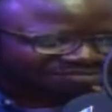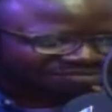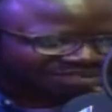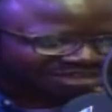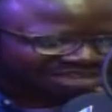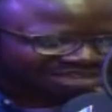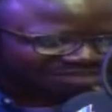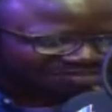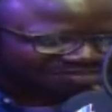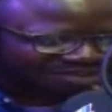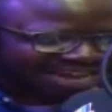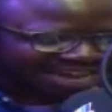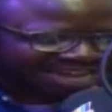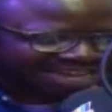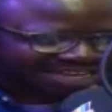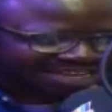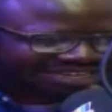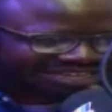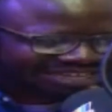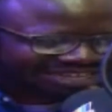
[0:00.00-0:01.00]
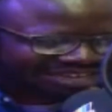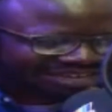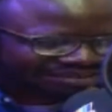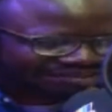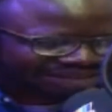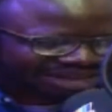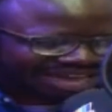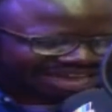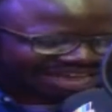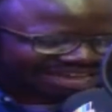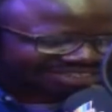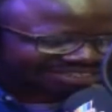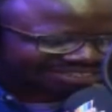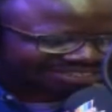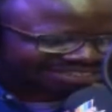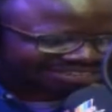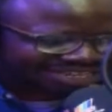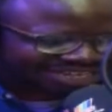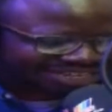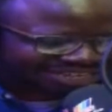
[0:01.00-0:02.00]
begin by
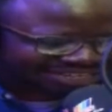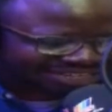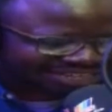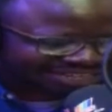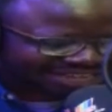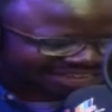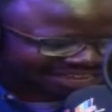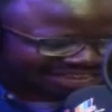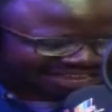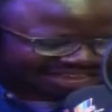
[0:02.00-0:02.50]
asking,